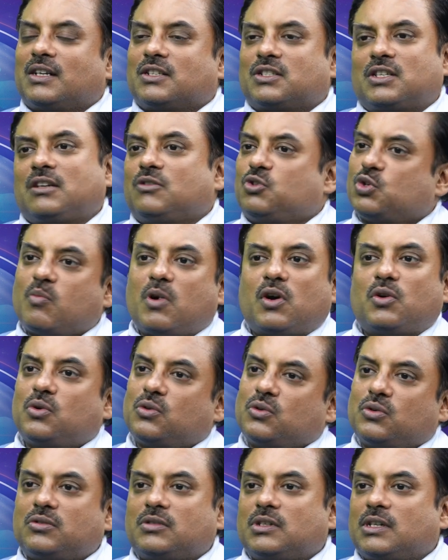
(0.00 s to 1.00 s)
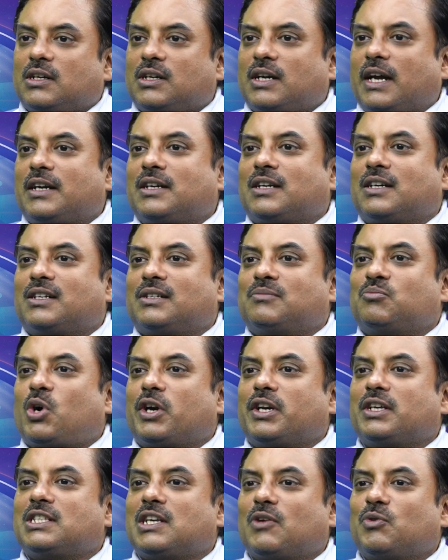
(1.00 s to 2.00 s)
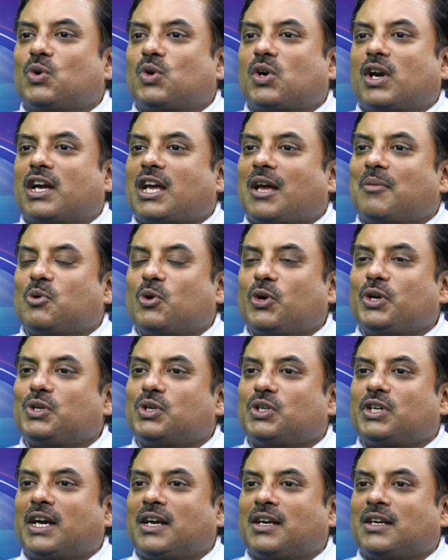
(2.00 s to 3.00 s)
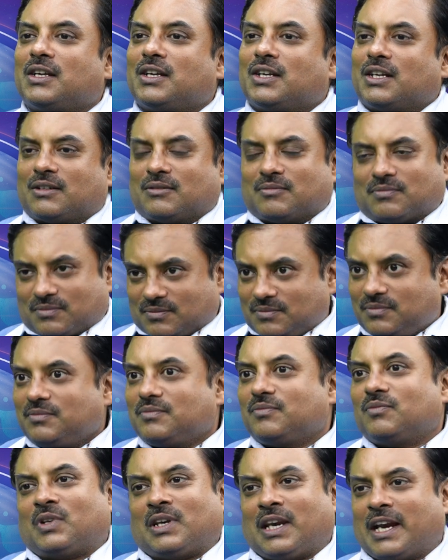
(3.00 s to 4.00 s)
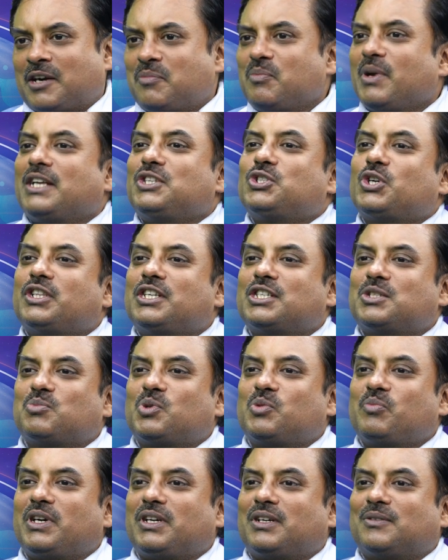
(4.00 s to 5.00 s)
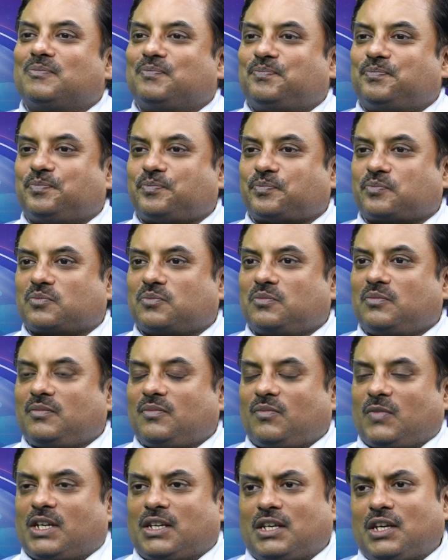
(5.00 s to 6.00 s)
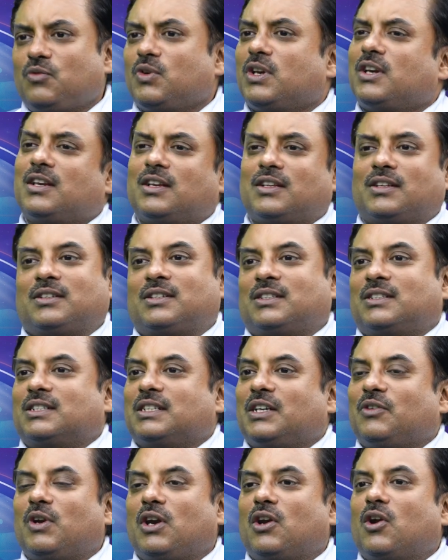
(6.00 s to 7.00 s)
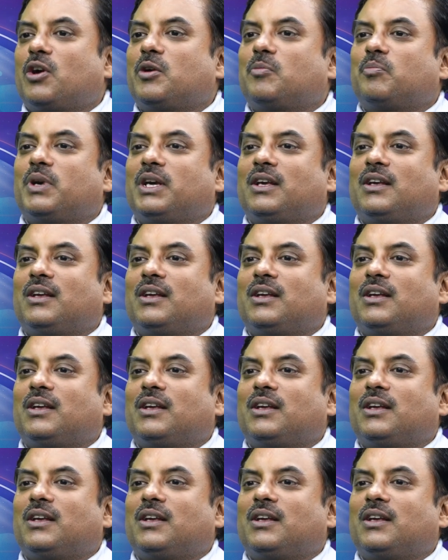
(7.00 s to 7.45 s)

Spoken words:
See, tomorrow at morning 7 o'clock, I am going to die. Let me enjoy this moment. He will not